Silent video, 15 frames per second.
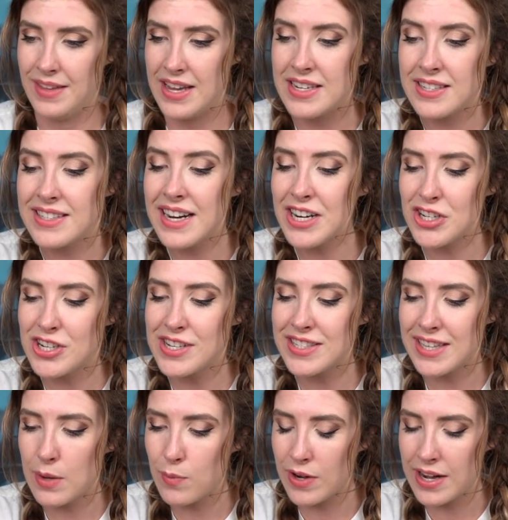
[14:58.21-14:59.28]
It doesn't actually
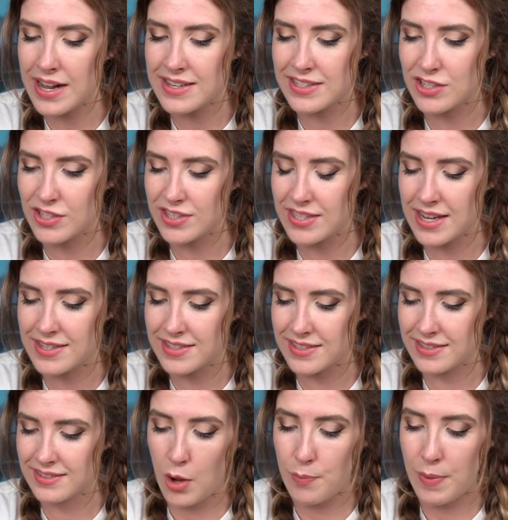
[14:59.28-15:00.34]
say what it is, it just says